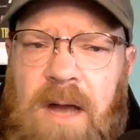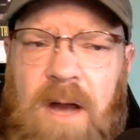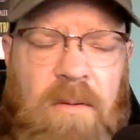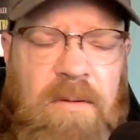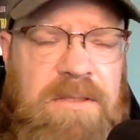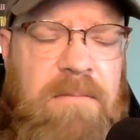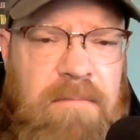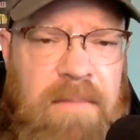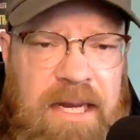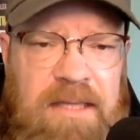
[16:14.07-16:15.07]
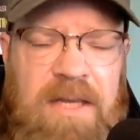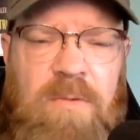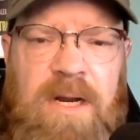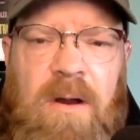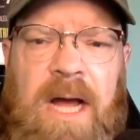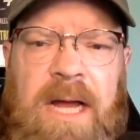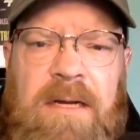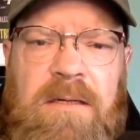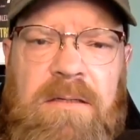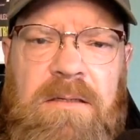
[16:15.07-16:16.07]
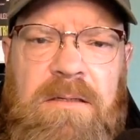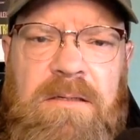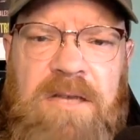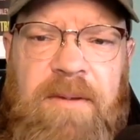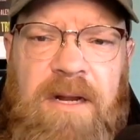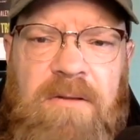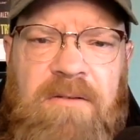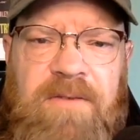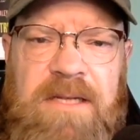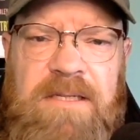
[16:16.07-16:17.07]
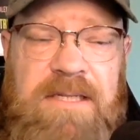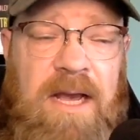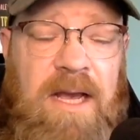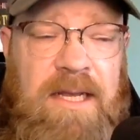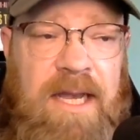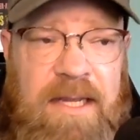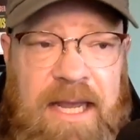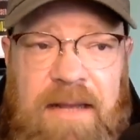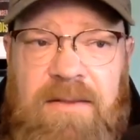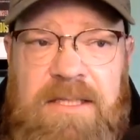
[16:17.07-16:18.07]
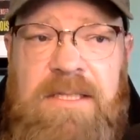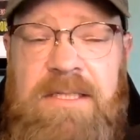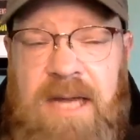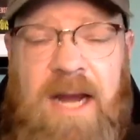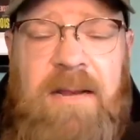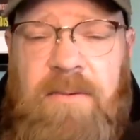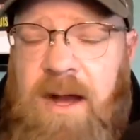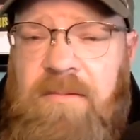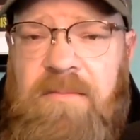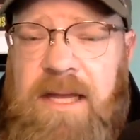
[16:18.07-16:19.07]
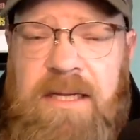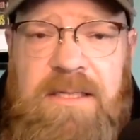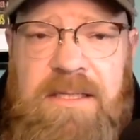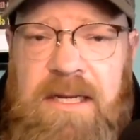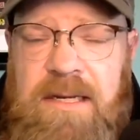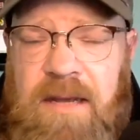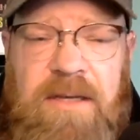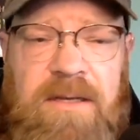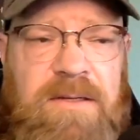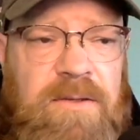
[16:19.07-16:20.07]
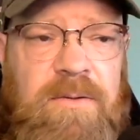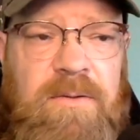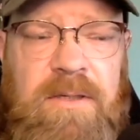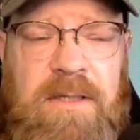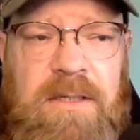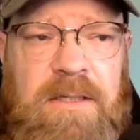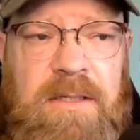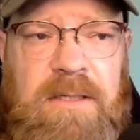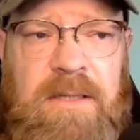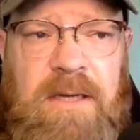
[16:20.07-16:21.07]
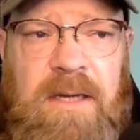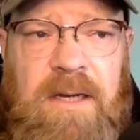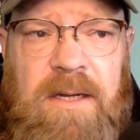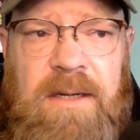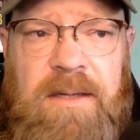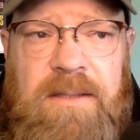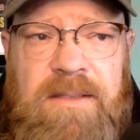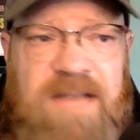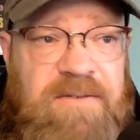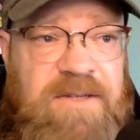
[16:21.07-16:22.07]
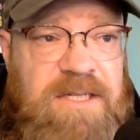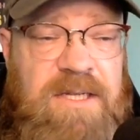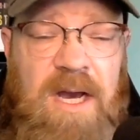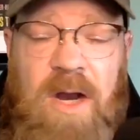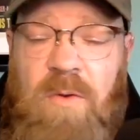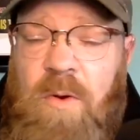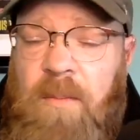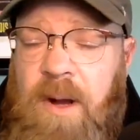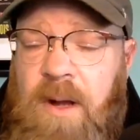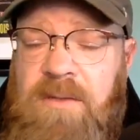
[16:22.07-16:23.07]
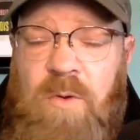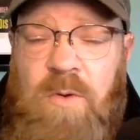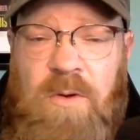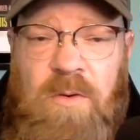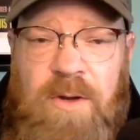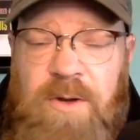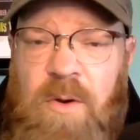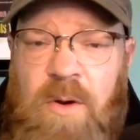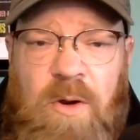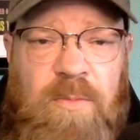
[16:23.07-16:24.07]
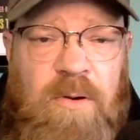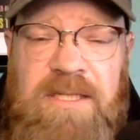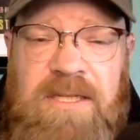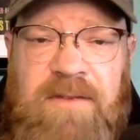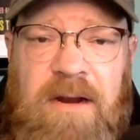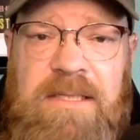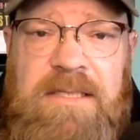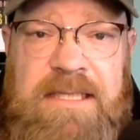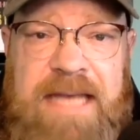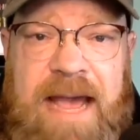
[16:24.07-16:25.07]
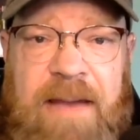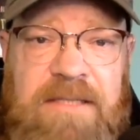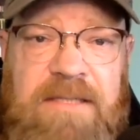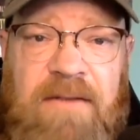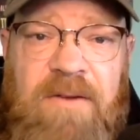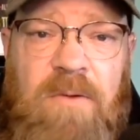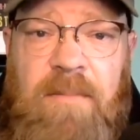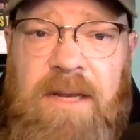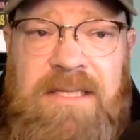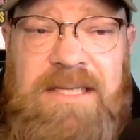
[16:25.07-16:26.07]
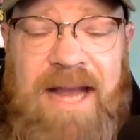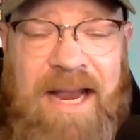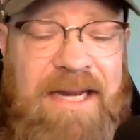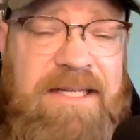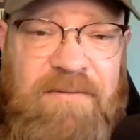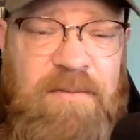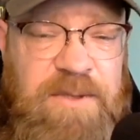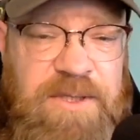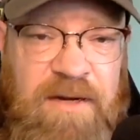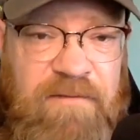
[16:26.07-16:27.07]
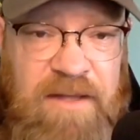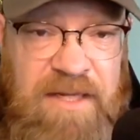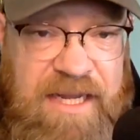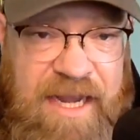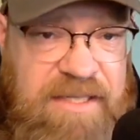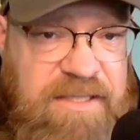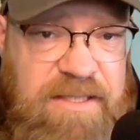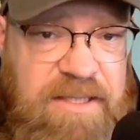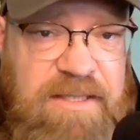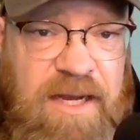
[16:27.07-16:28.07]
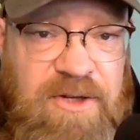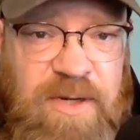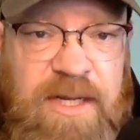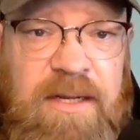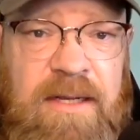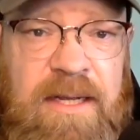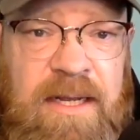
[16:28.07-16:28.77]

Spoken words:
who almost immediately went on to commit other offenses. Now, again, this is not a problem that is endemic to San Francisco or Baltimore or New York or progressive areas. This happens everywhere because 97% of felony cases in this country